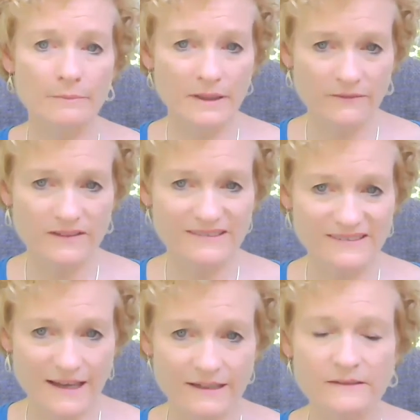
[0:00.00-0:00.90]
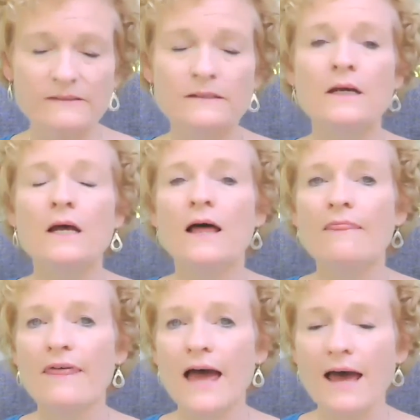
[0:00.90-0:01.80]
given sites.
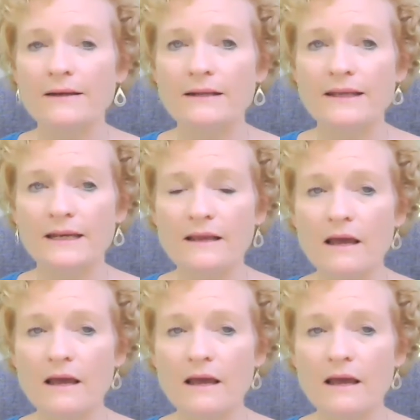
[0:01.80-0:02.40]
That can